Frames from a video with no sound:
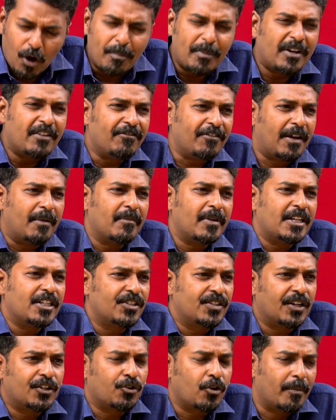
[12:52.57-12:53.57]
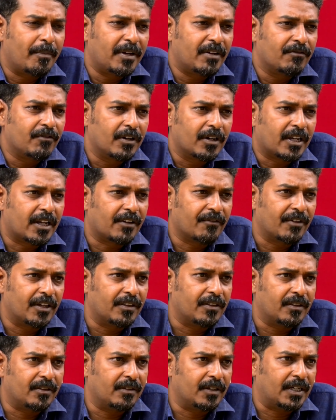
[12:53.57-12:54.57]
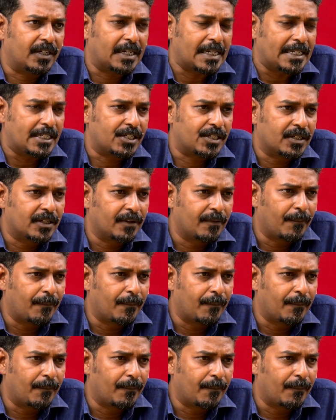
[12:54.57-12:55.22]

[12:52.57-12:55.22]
How many families that you have been working with, at least?